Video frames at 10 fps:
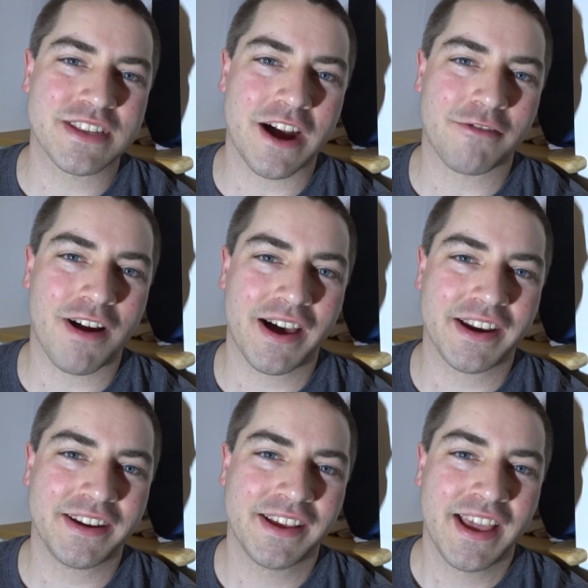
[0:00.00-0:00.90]
not
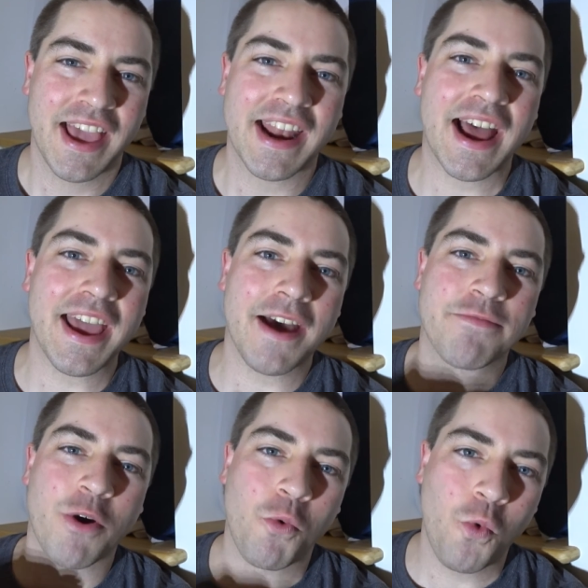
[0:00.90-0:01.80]
rotted, and I
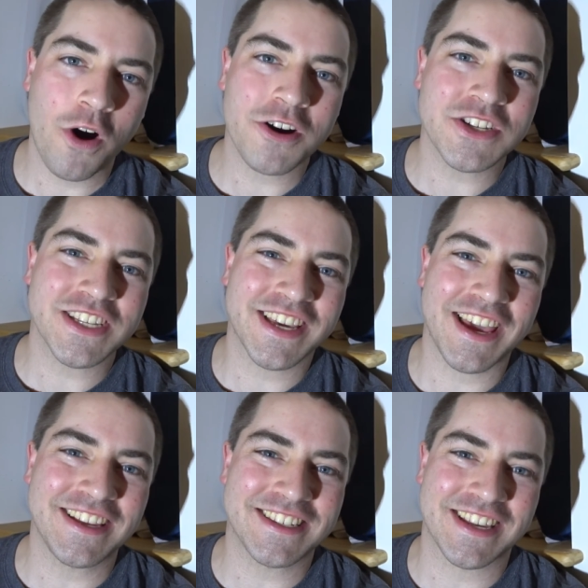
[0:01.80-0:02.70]
have the worst
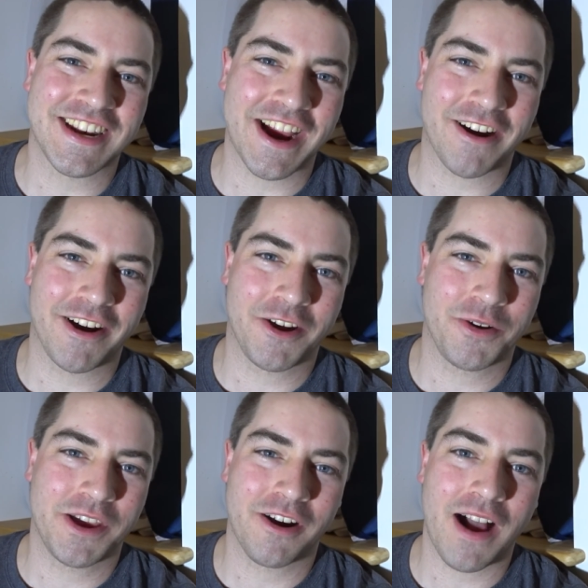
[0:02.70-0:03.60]
case scenario here.